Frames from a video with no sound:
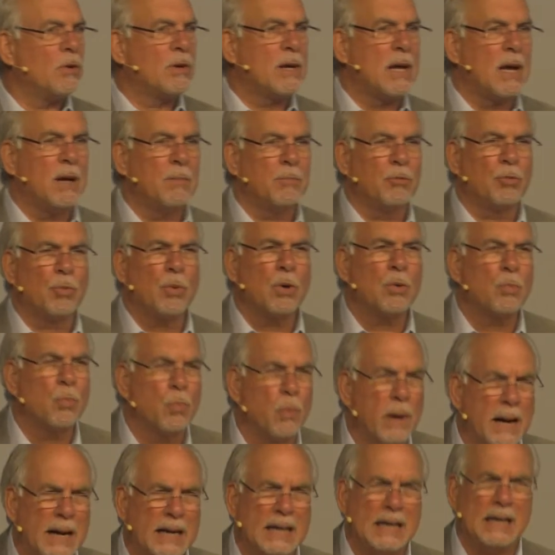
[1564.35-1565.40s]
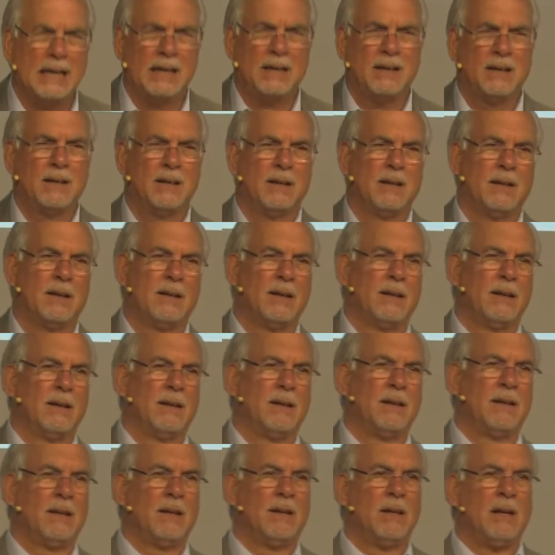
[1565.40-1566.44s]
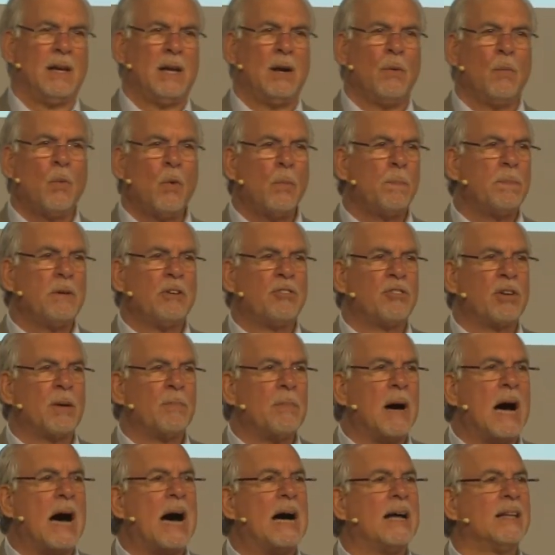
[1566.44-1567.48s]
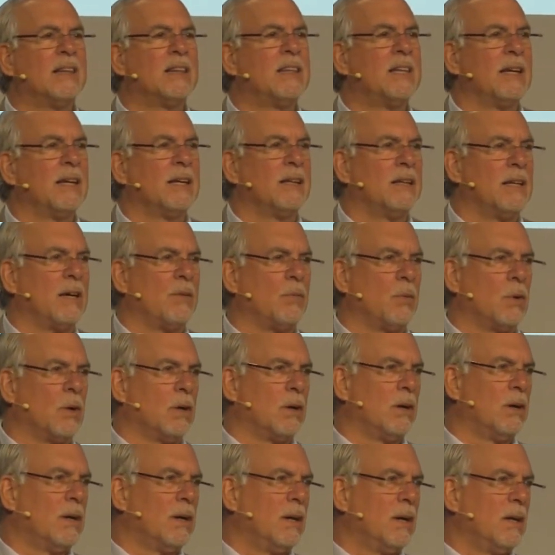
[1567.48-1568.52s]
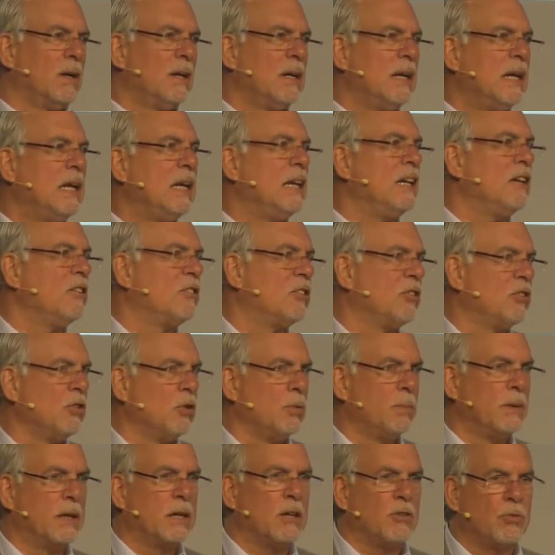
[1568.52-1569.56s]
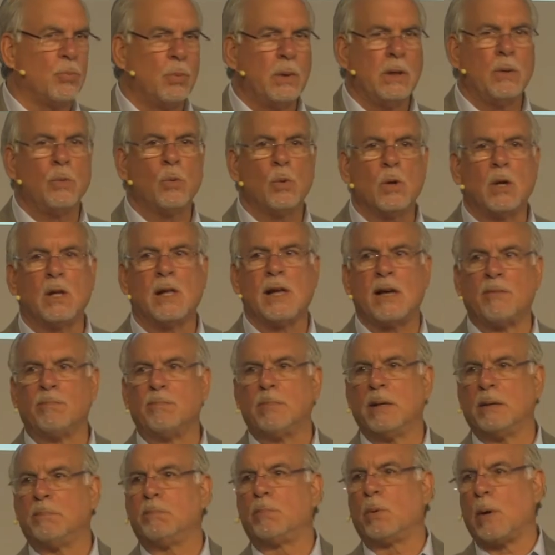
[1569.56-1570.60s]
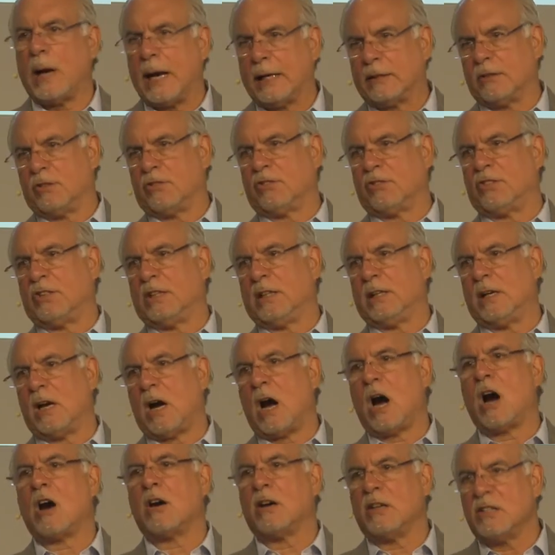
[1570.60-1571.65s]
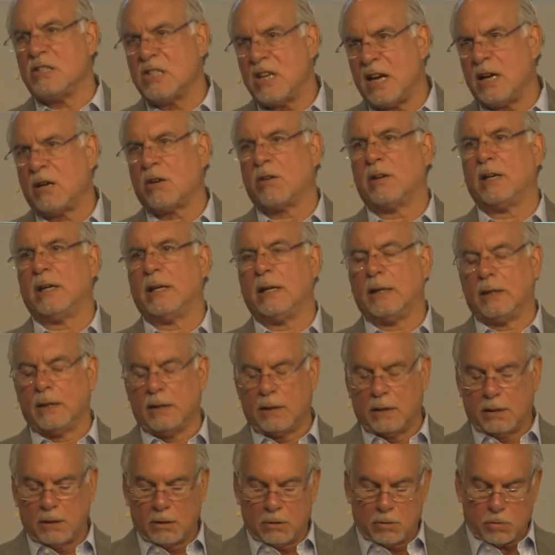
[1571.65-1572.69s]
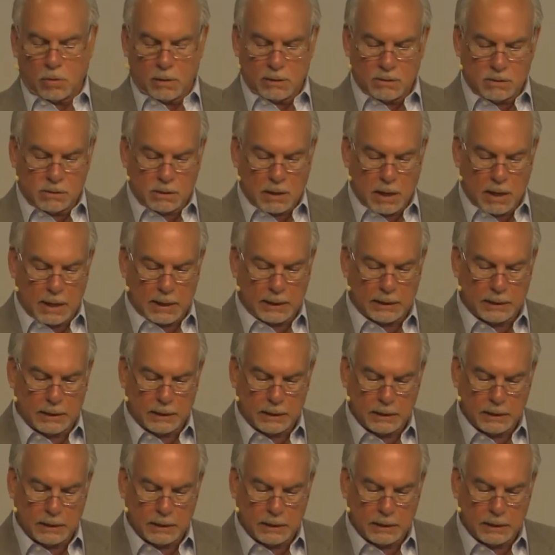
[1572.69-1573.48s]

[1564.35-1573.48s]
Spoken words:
comes, we're ready. And it won't be some odd thing that we're needing to do because we will have been practicing our integrity towards God.